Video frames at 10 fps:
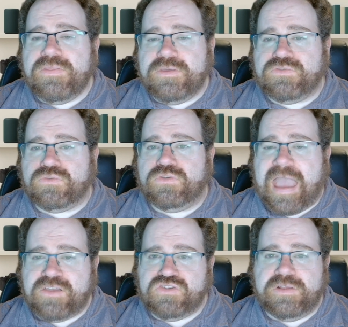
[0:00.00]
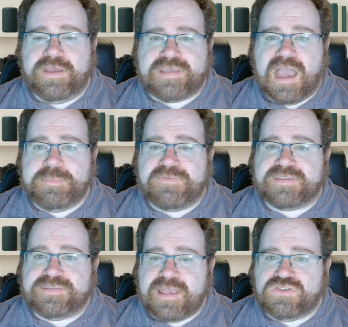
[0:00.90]
These are actually a type of
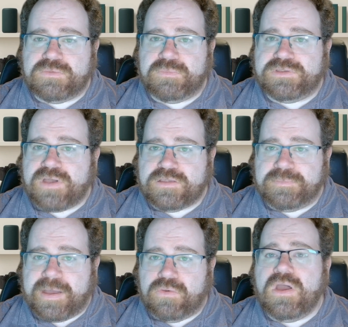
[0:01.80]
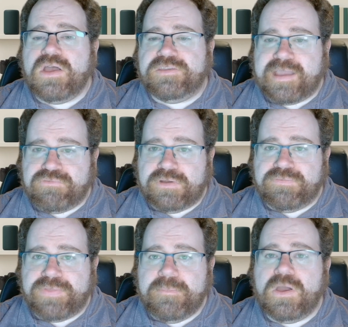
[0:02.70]
extension we talked about. To get rid of
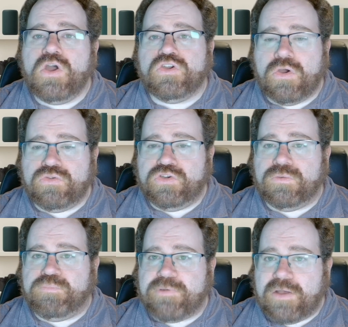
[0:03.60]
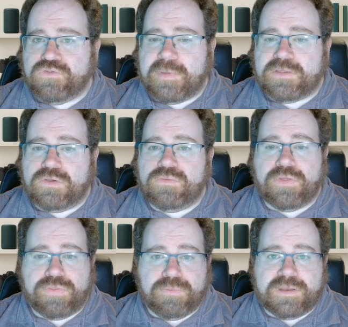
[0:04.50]
them, go to your browser menu, the
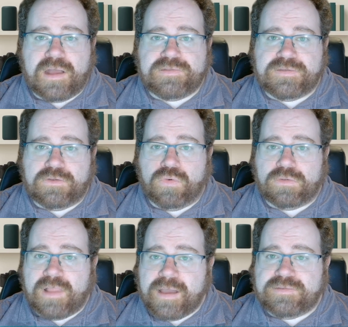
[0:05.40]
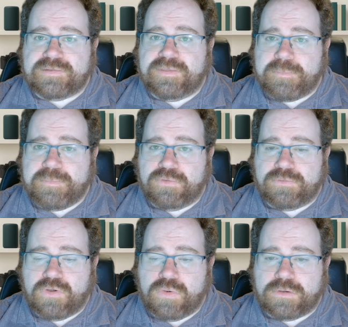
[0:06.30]
three dots or lines in the upper
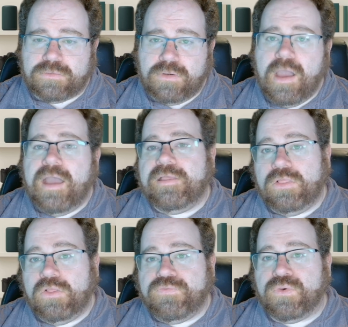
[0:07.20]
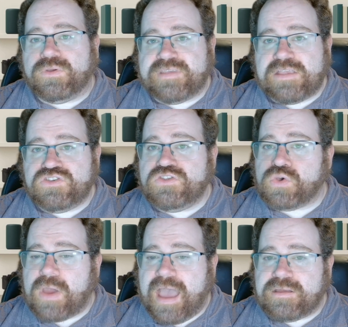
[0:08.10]
corner, look for extensions
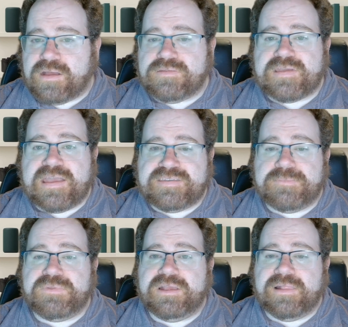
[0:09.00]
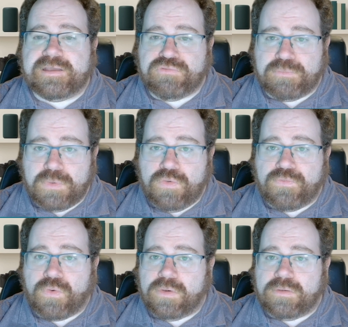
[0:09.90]
or add-ons, and simply click remove
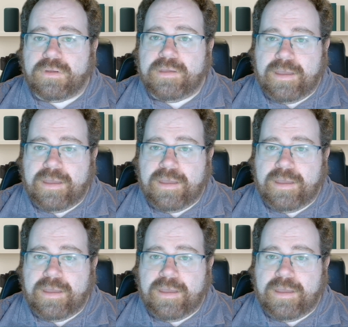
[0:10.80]
or